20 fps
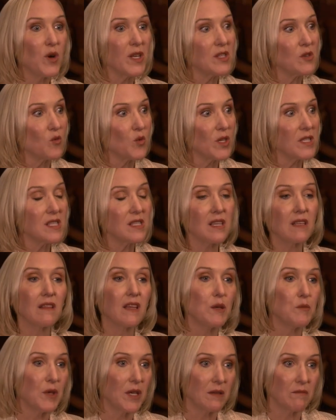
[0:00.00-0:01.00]
What's, what's the
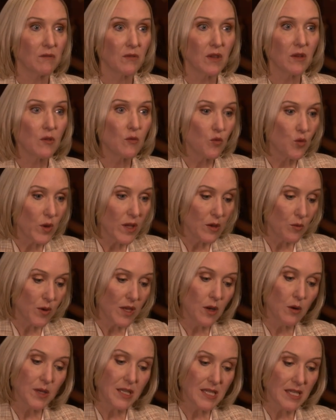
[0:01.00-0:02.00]
limit? Oh, we, I see.
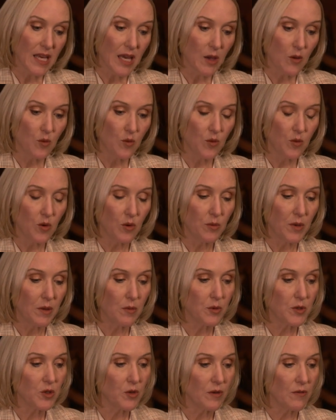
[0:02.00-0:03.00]
We always say we'll be
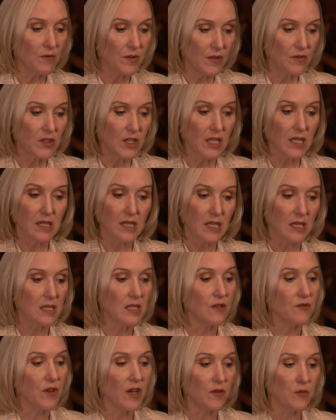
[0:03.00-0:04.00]
between 50 and
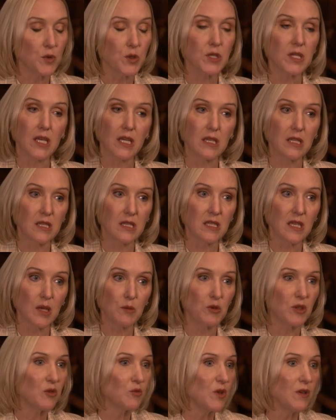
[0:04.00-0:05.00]
65% and
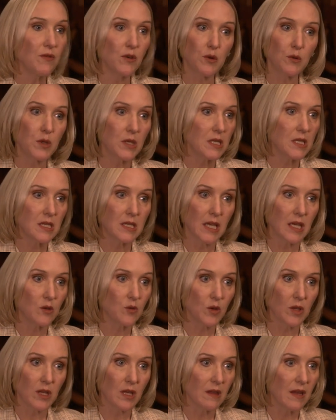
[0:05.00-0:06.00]
stable, and we've always
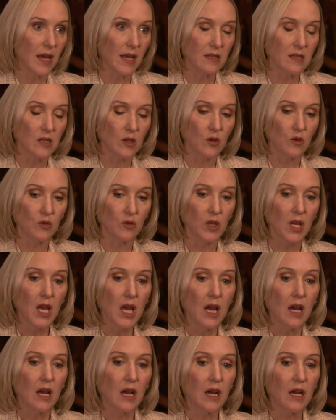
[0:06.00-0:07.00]
stayed within that zone.
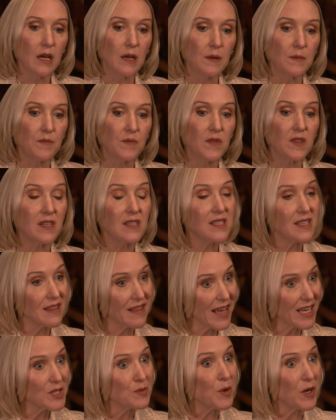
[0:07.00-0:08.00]
Um, the
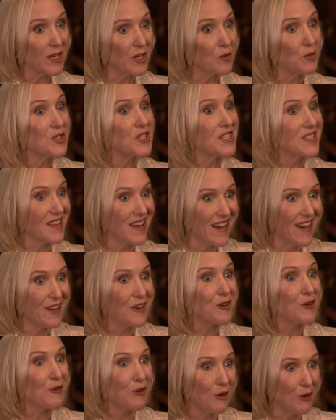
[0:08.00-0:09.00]
select bucket, which is the
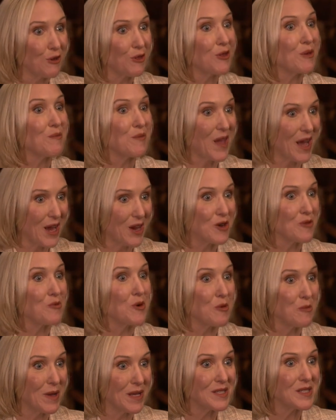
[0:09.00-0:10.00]
higher growth, right. higher
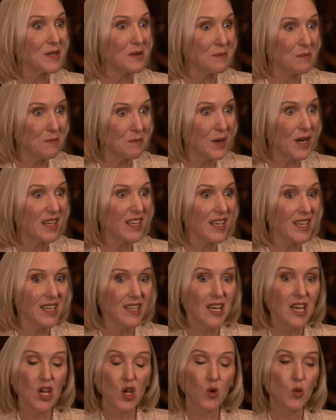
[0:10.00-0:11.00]
momentum
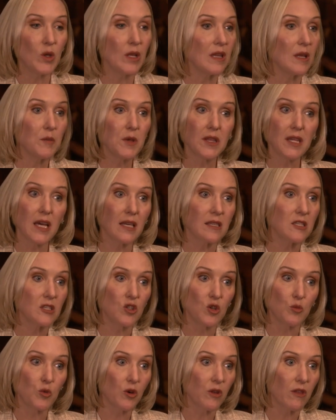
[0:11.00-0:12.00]
bucket, we limit that to
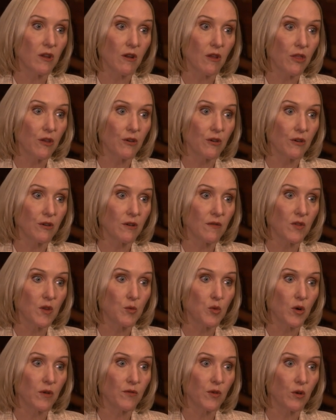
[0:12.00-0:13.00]
no more than a third of the
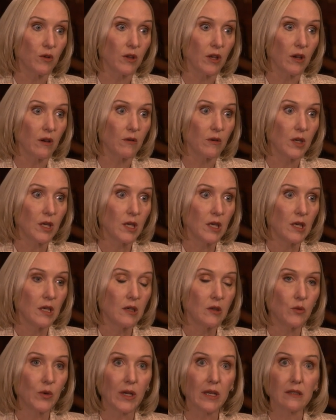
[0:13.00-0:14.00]
portfolio.
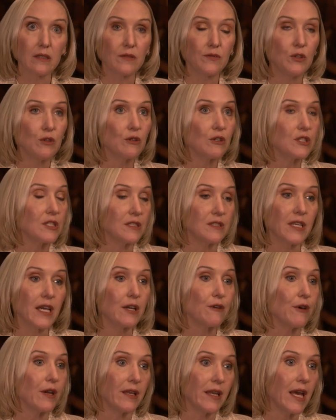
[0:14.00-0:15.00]
Well, if you looked at
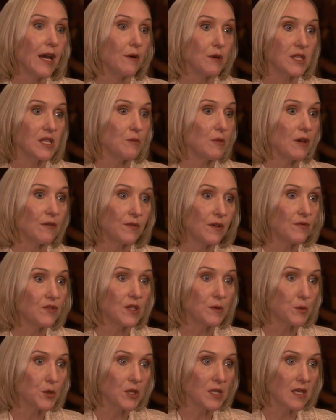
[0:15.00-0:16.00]
tech right now, it's about
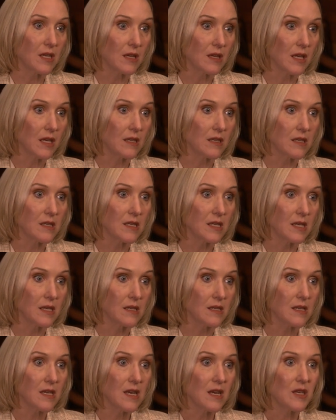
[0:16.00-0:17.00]
50% of the
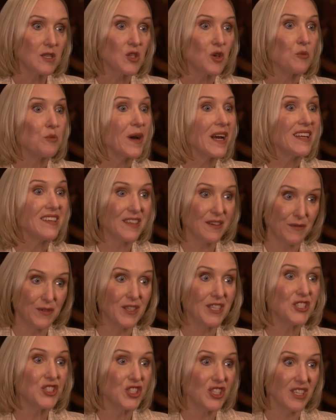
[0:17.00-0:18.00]
indices. So by
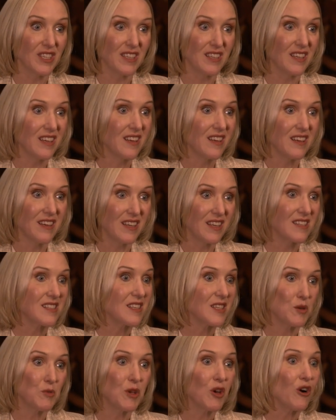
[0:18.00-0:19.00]
definition, it's
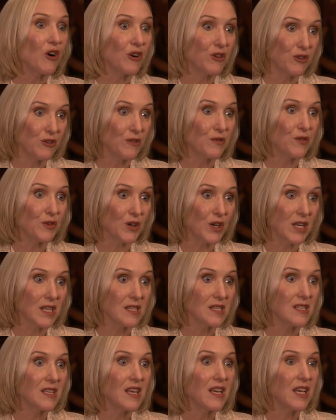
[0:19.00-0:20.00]
going to be harder for
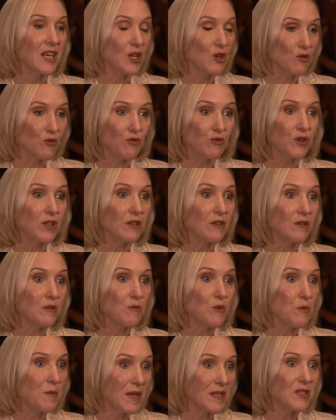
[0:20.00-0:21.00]
us in a real
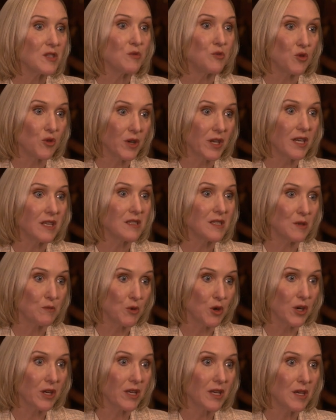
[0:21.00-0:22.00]
momentum oriented
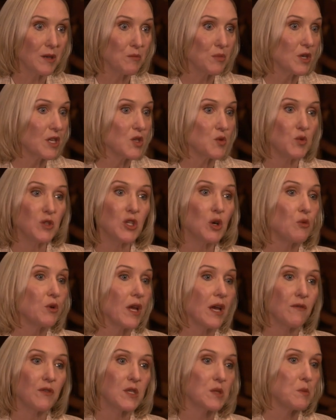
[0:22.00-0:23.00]
market because we don't
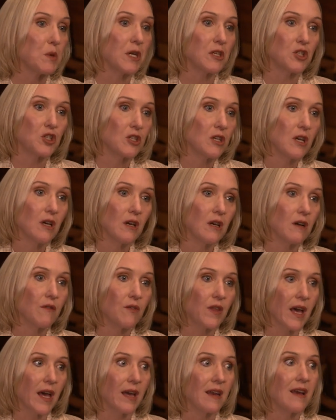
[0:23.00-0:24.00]
have as much
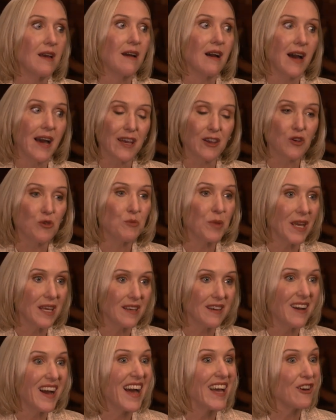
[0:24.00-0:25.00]
of that higher
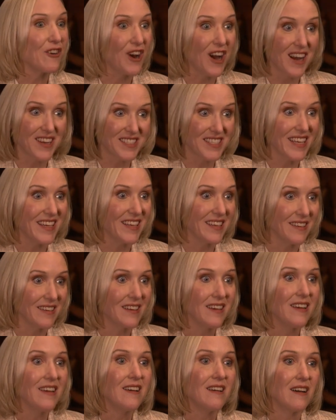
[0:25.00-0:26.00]
beta, higher octane
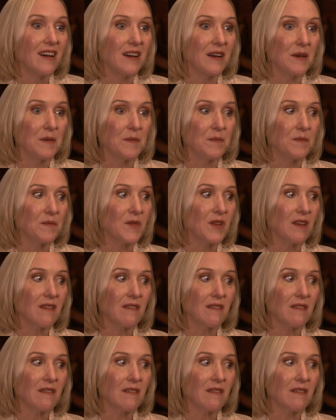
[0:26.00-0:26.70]
um,